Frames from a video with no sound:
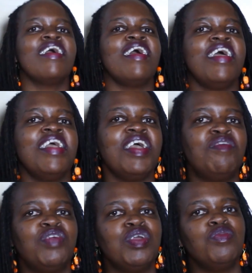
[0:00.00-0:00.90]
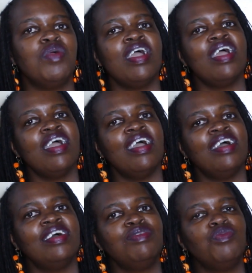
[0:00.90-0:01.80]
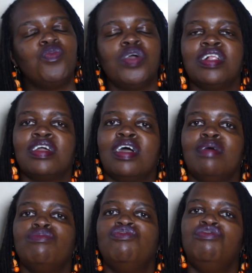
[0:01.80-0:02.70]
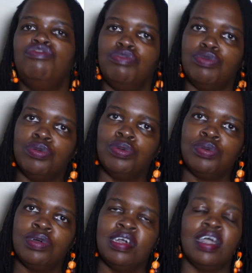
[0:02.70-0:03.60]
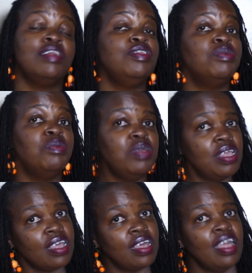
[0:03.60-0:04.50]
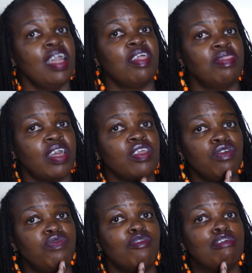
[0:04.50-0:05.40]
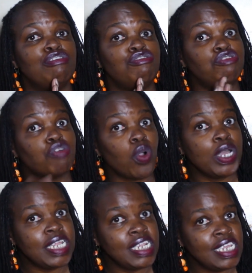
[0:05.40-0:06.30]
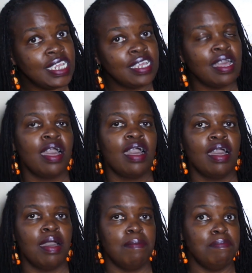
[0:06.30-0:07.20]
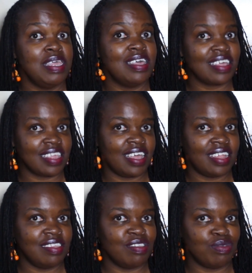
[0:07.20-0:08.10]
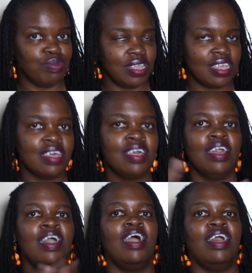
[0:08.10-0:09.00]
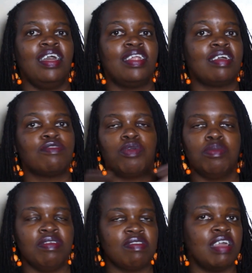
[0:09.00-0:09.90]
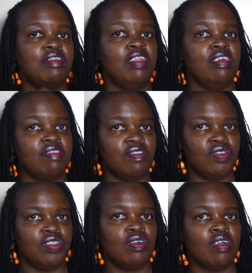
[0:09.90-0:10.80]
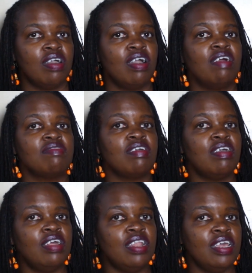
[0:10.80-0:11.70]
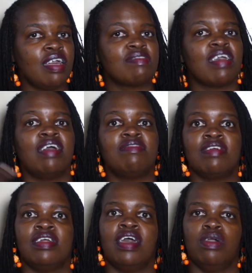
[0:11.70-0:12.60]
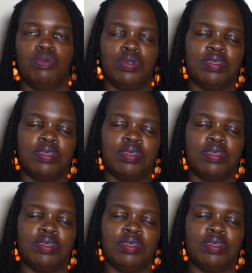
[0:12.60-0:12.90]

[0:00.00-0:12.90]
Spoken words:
Hey everyone, welcome to a new week. Thank you for joining me again this week, and as promised I released this video as early as I had said I would.